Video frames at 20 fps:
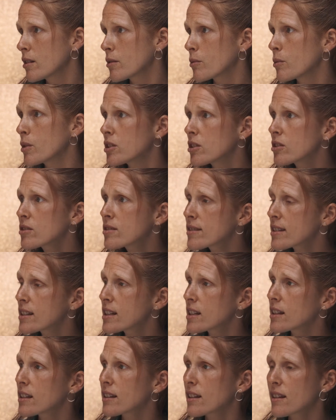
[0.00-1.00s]
When you're
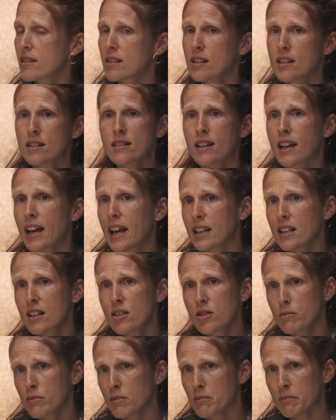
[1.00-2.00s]
sitting and listening to any
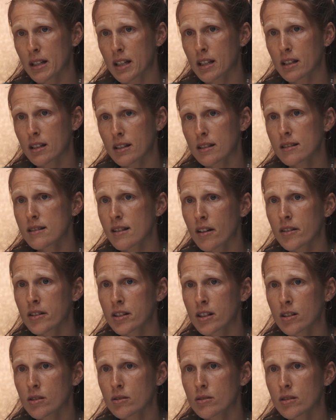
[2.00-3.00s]
human being
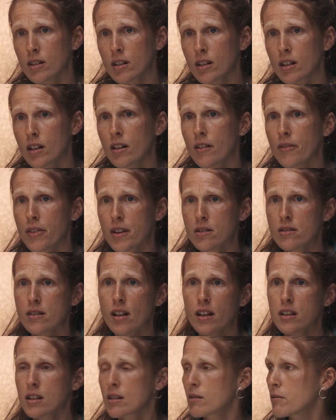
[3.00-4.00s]
telling you, there's
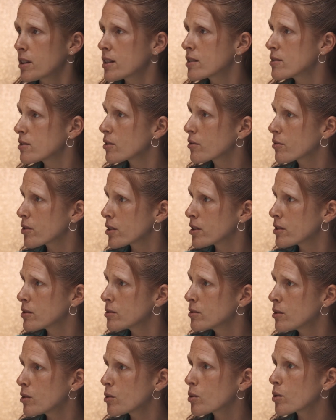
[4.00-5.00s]
nothing we can do for
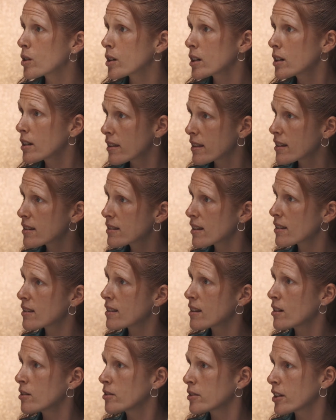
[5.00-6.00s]
you, or this is
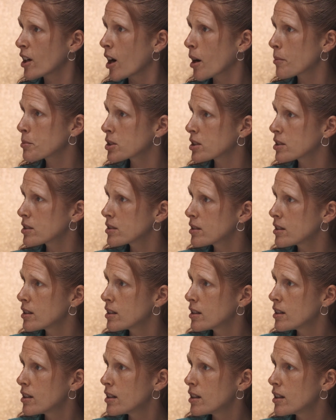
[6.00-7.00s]
the only option,
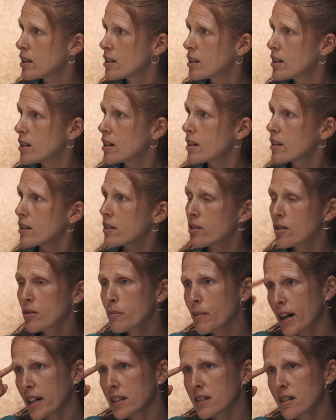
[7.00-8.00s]
your
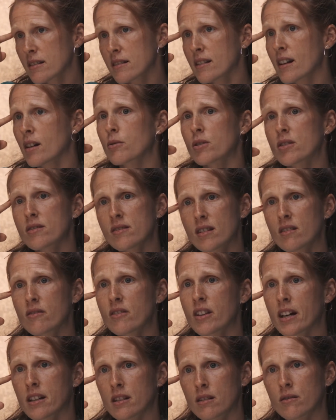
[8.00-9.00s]
mind has now
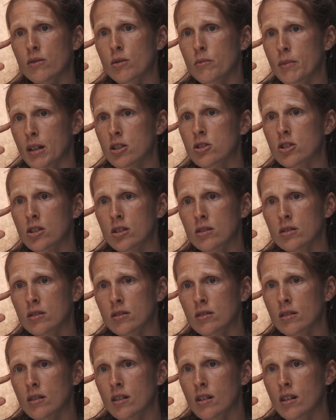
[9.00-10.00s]
received that information
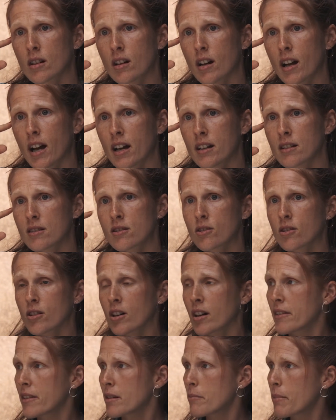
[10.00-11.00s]
and you're
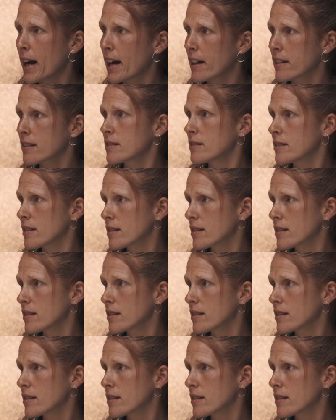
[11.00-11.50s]
on the path to